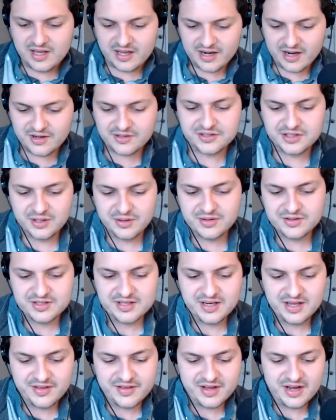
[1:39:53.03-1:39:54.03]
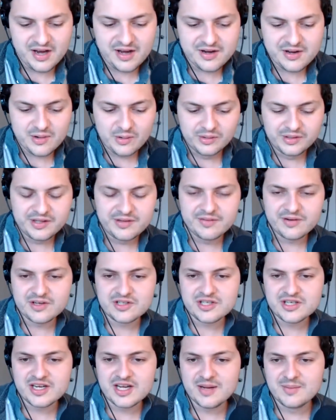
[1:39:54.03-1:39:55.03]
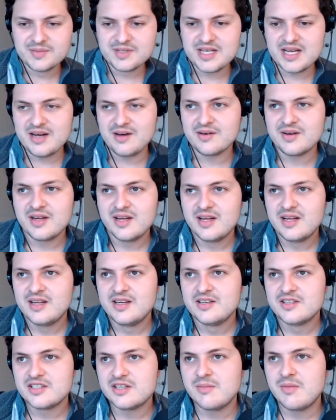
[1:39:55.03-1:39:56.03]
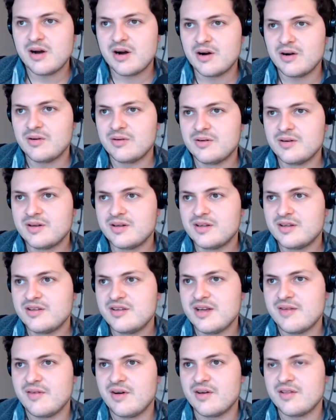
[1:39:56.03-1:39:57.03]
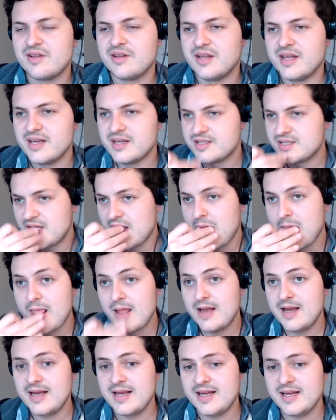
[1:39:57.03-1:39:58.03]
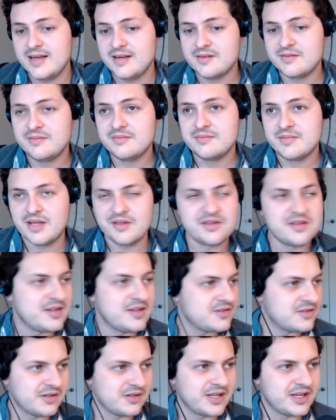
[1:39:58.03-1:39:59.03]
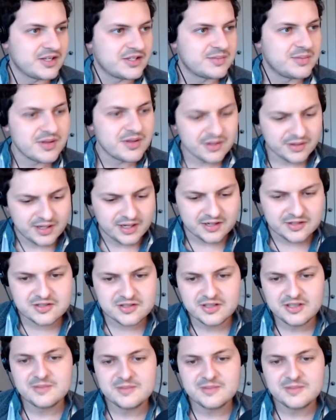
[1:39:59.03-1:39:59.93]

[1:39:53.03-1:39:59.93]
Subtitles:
Also, the audio-only version comes out tomorrow. You have all the links, and not the desert links, but the links.